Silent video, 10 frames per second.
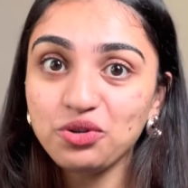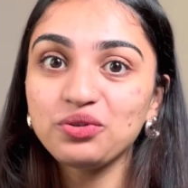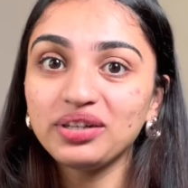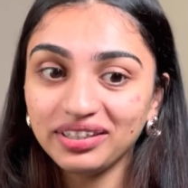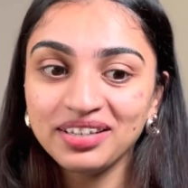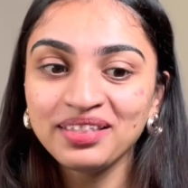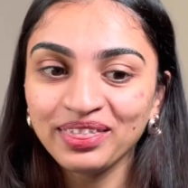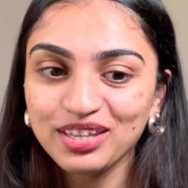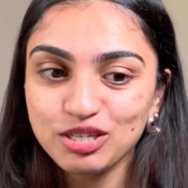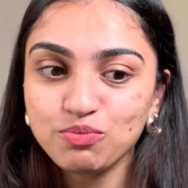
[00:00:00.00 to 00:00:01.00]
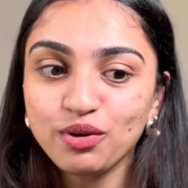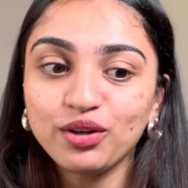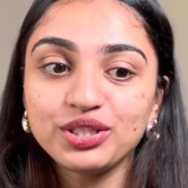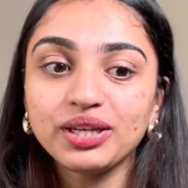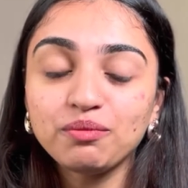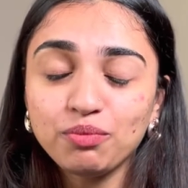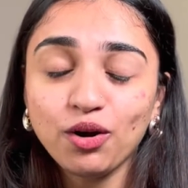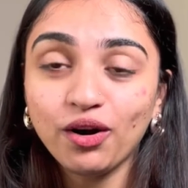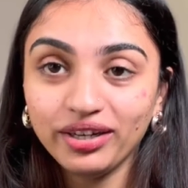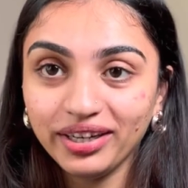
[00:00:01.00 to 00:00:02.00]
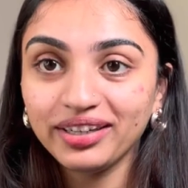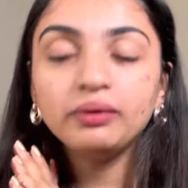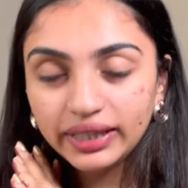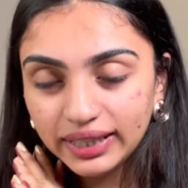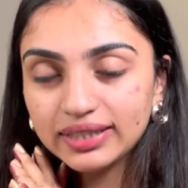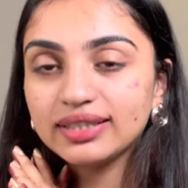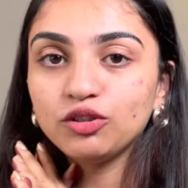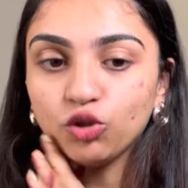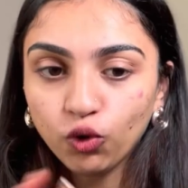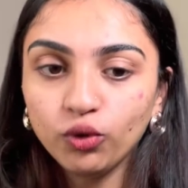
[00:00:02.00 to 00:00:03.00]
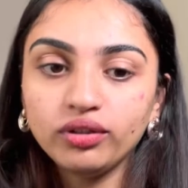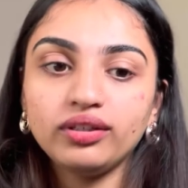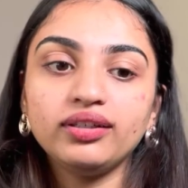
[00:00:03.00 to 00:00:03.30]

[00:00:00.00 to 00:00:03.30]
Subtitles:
return this product, please don't